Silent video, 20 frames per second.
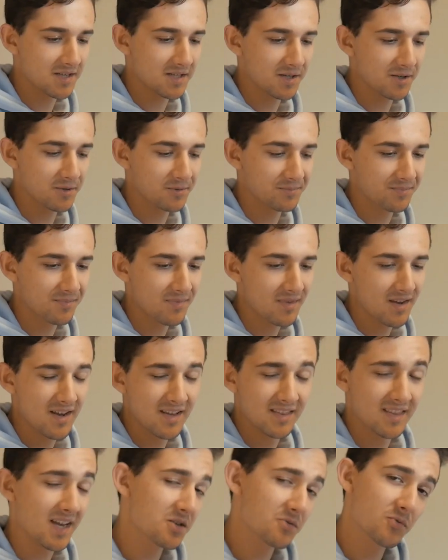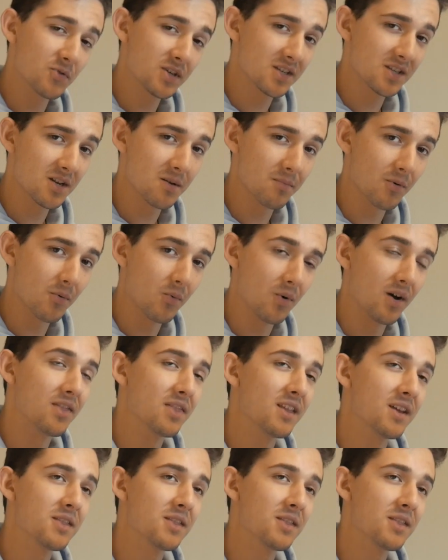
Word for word: So that's reason number one.